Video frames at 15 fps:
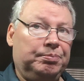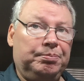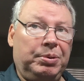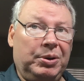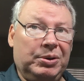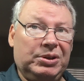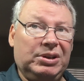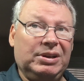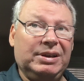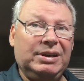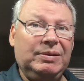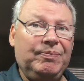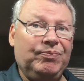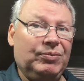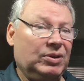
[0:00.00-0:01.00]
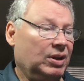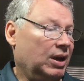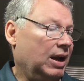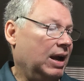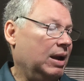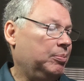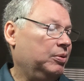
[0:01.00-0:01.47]
Personally,
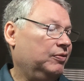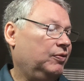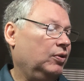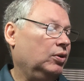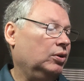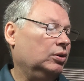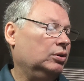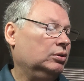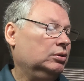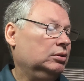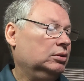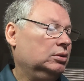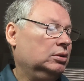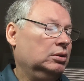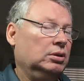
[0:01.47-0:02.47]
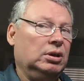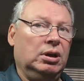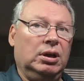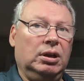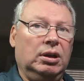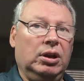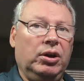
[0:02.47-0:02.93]
I prefer
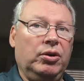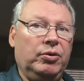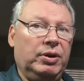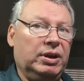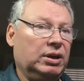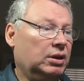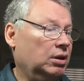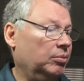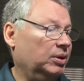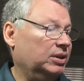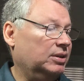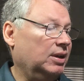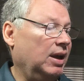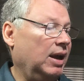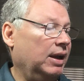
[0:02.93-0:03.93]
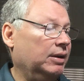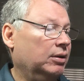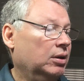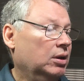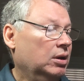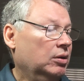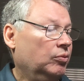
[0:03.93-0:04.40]
a low incoming tide,
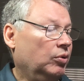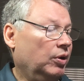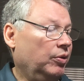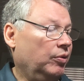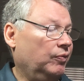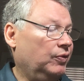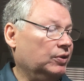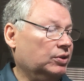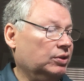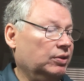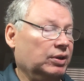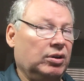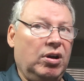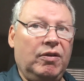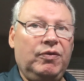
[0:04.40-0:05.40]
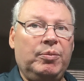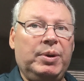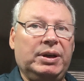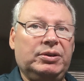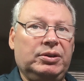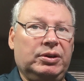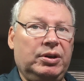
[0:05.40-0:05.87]
whether I'm fishing the Gulf of
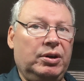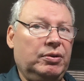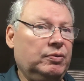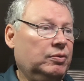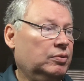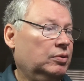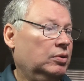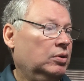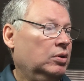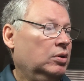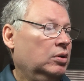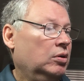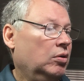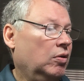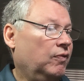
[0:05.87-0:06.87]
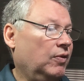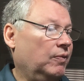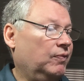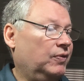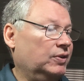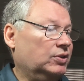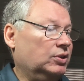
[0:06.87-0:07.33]
Mexico or if I'm
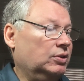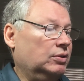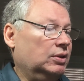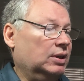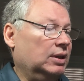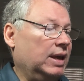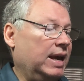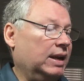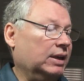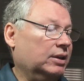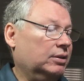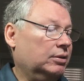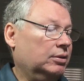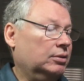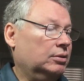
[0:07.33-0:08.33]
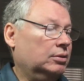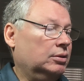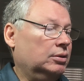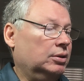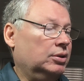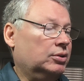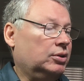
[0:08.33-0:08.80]
fishing the Atlantic
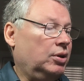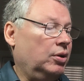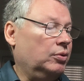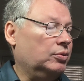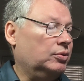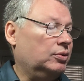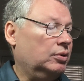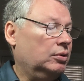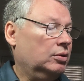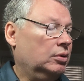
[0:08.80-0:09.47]
East Coast